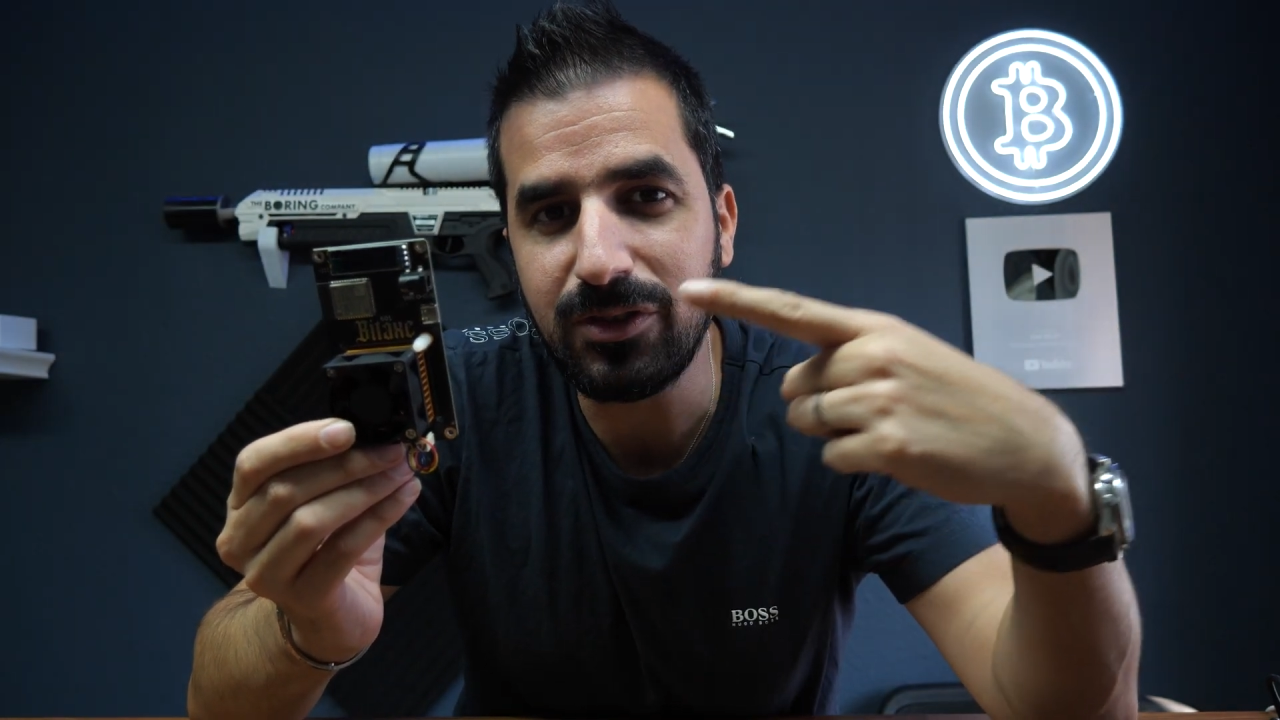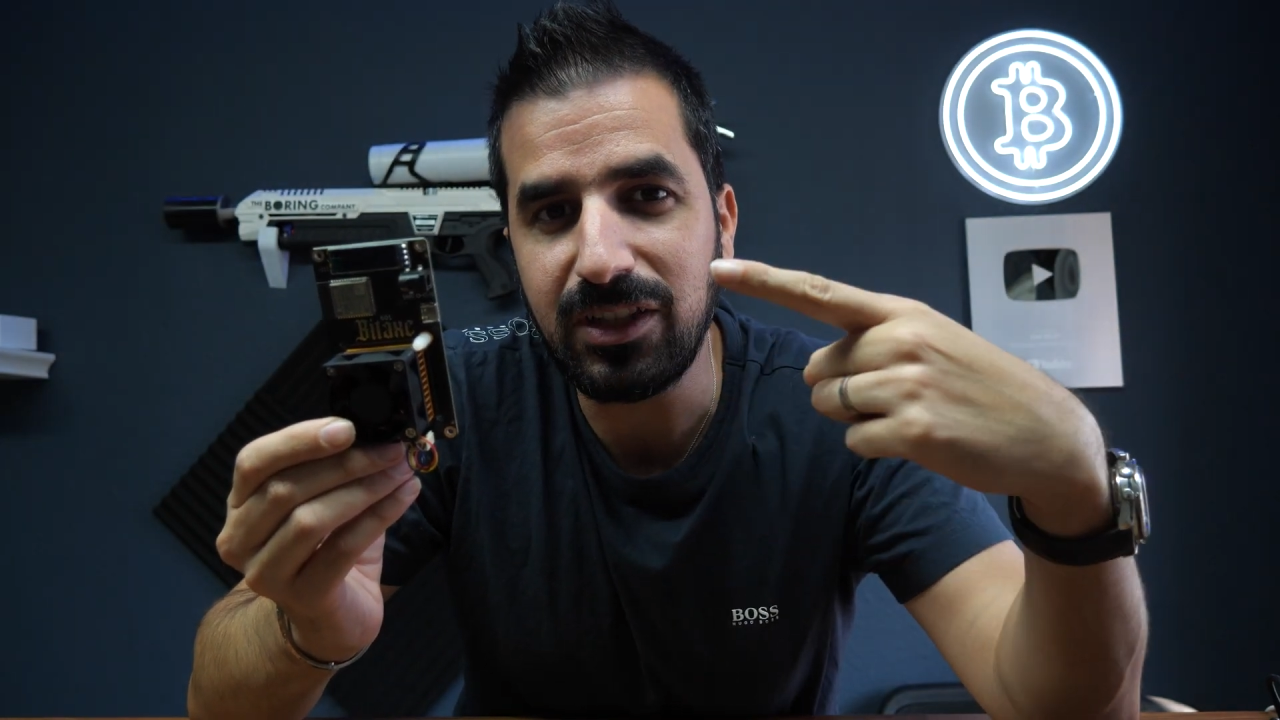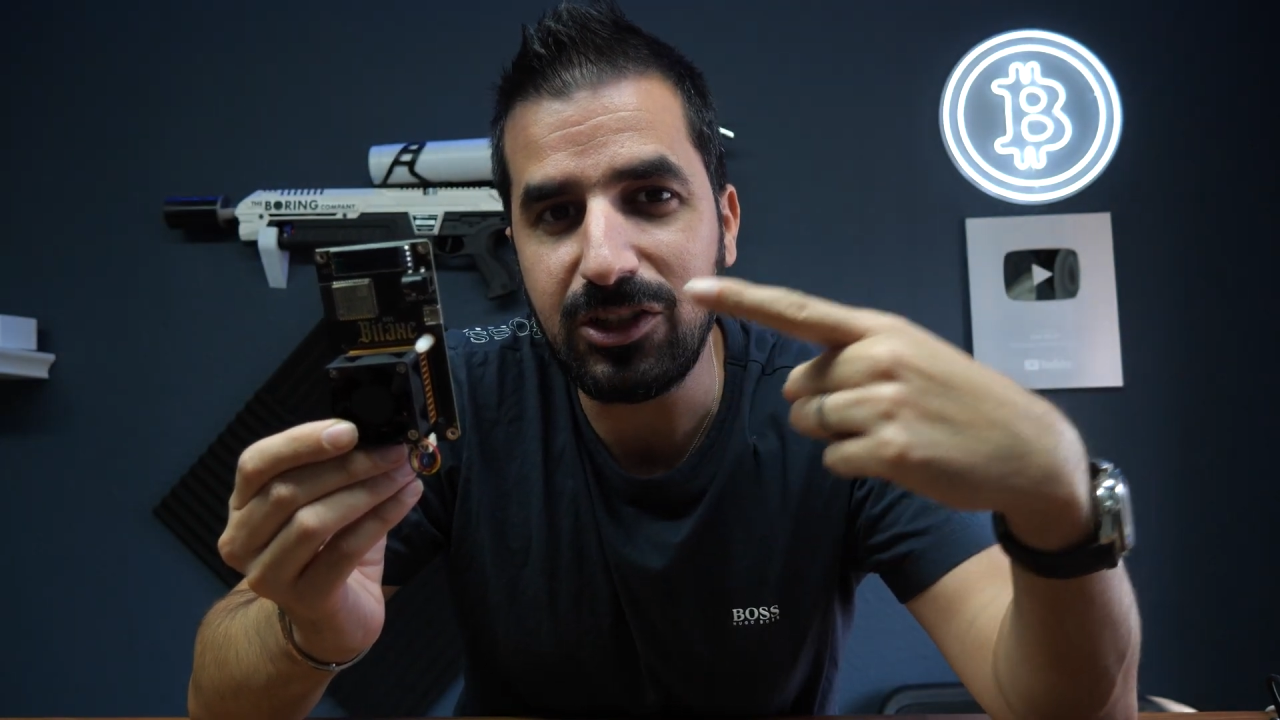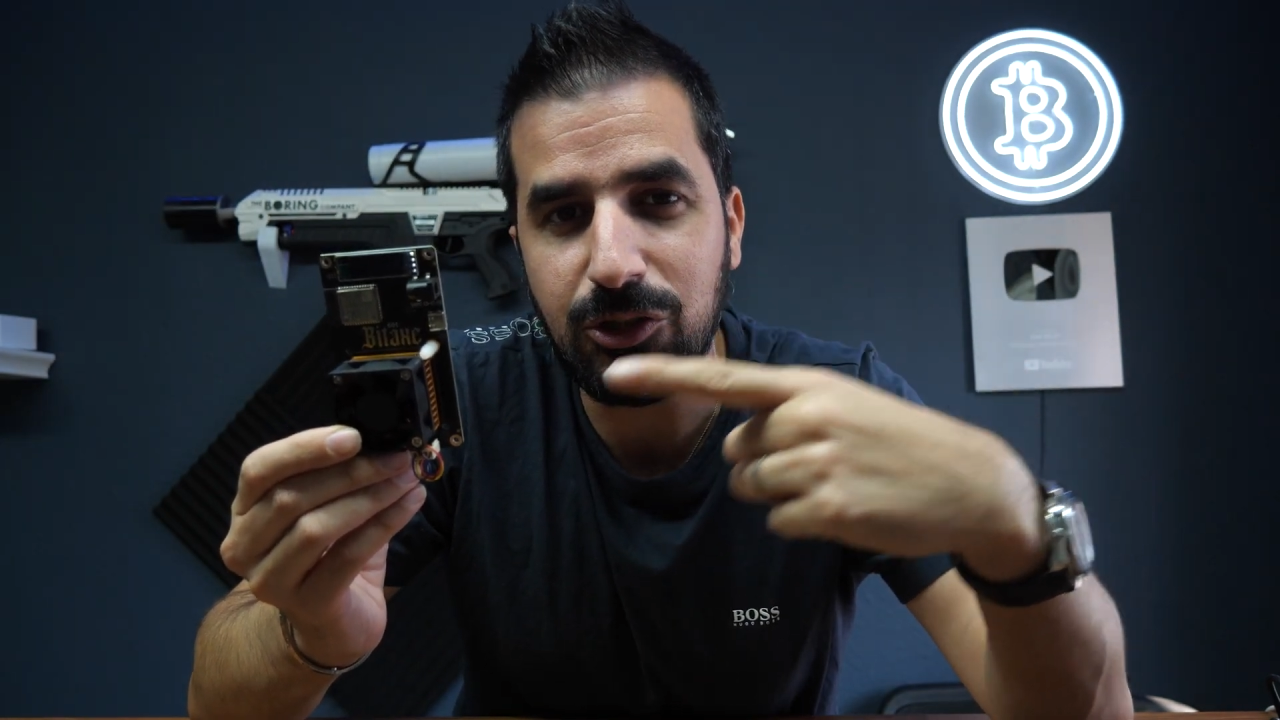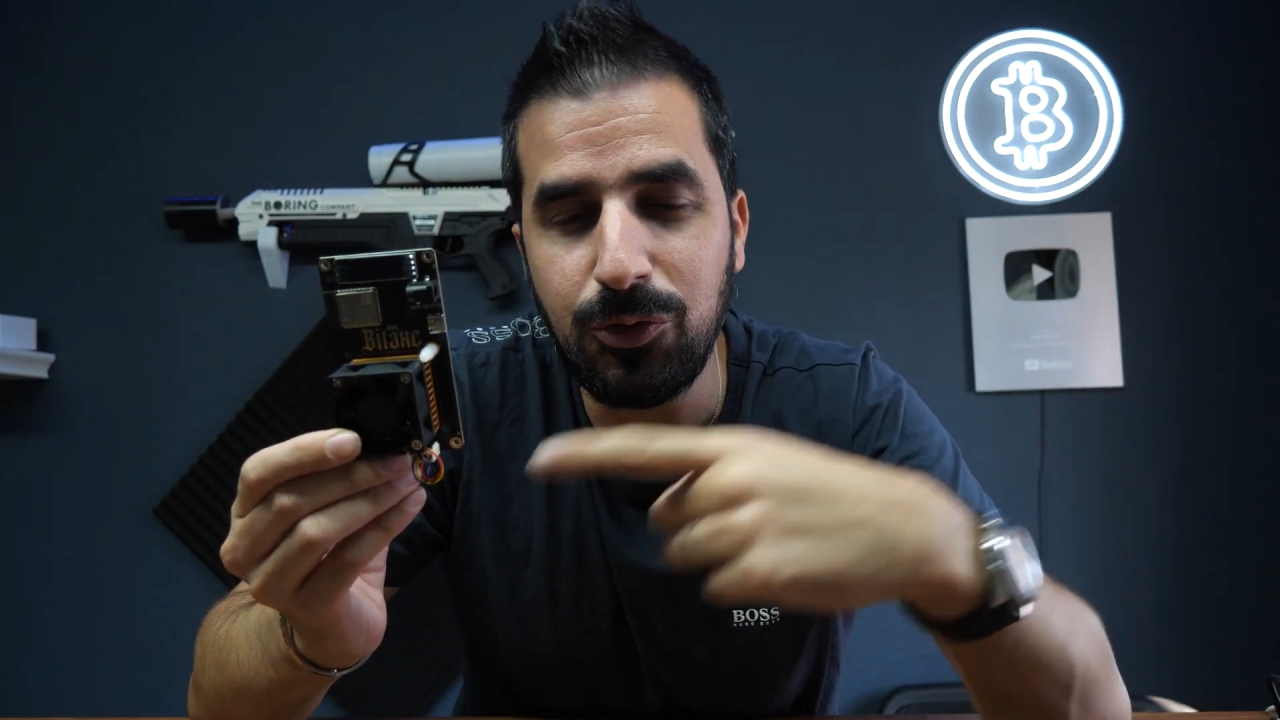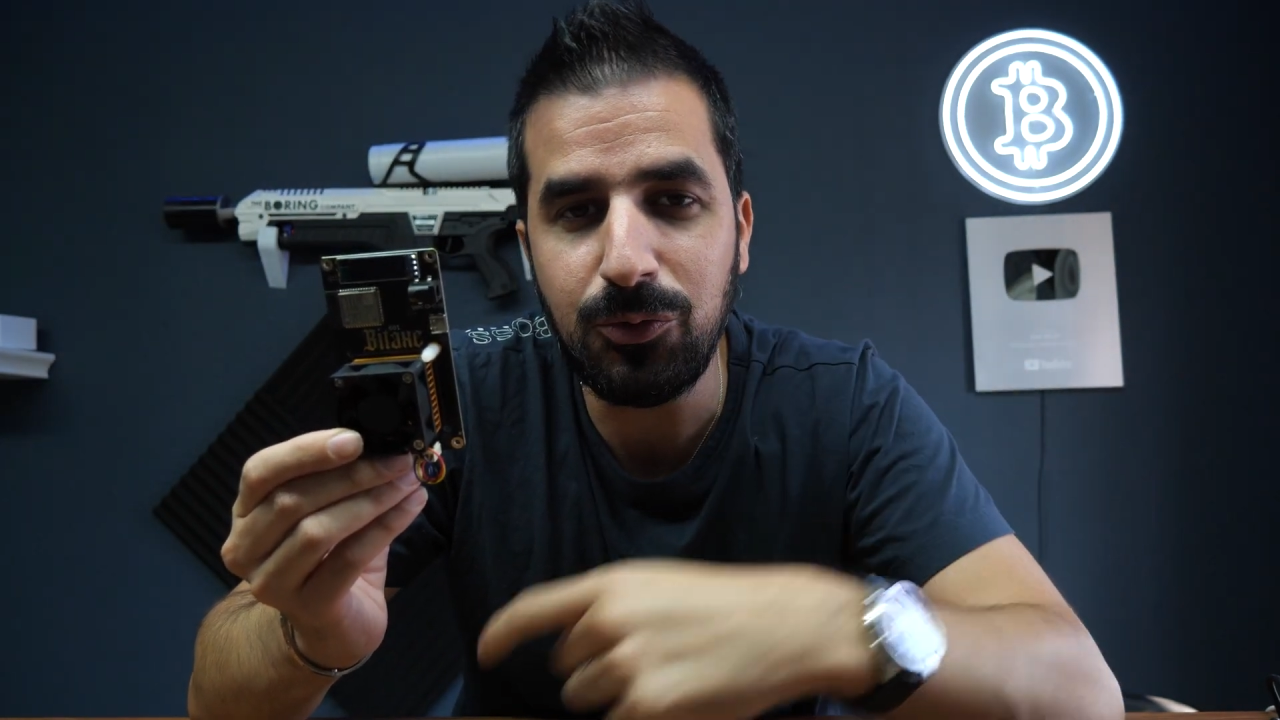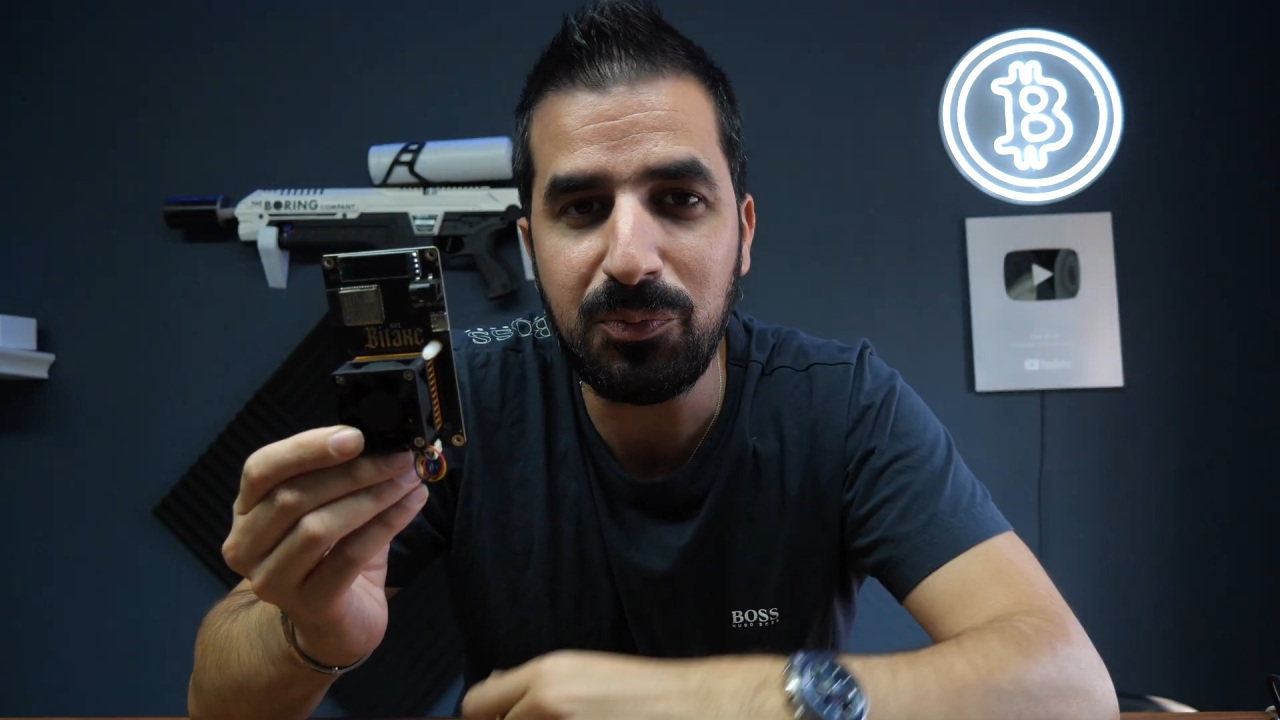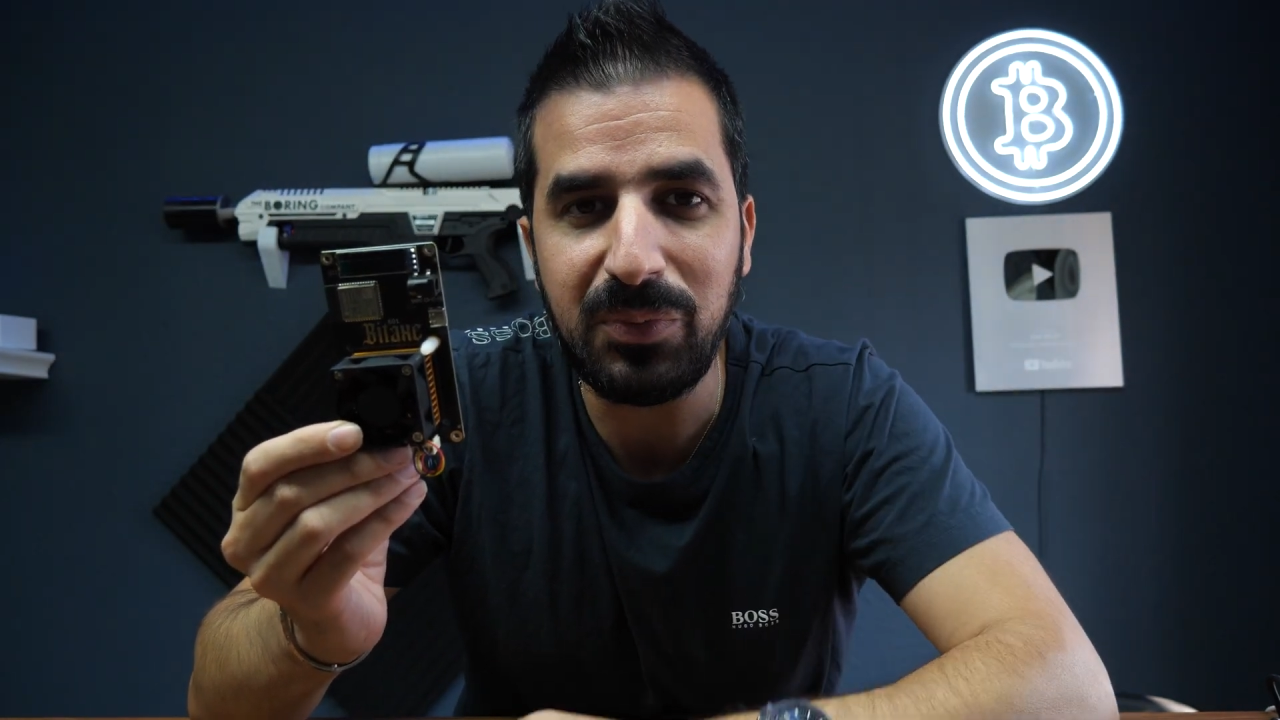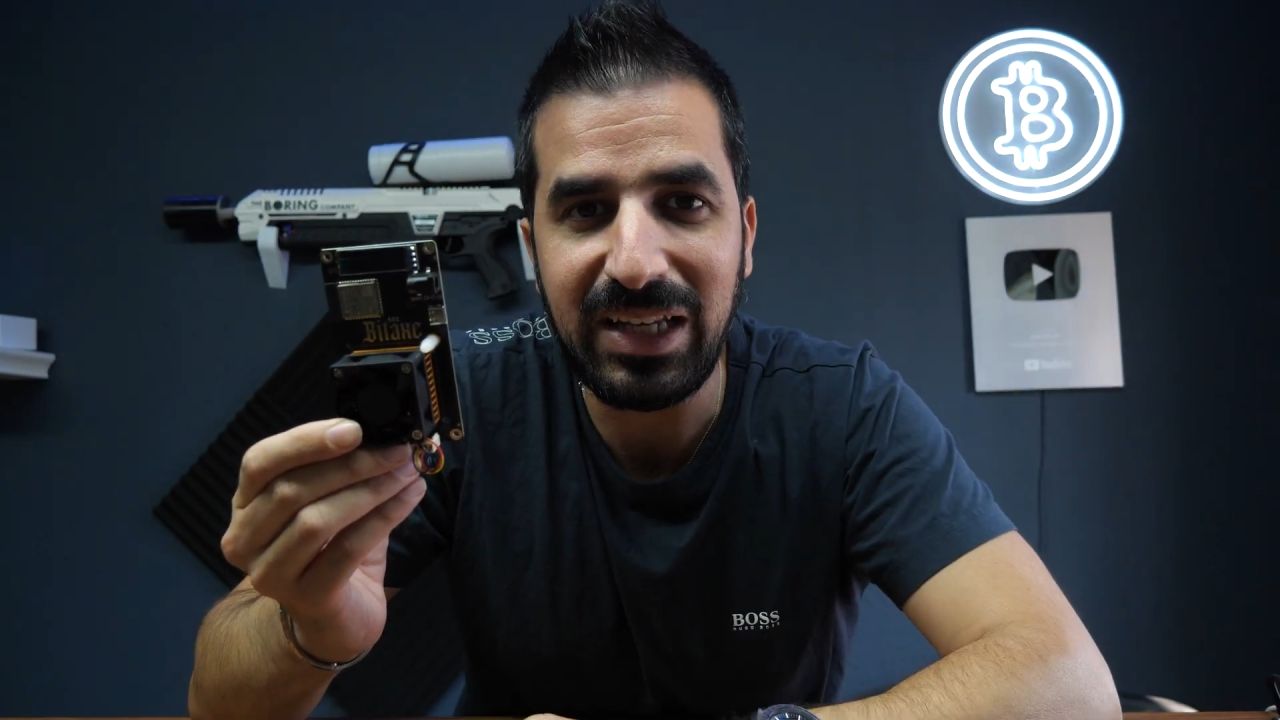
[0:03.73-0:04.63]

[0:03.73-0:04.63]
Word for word: the new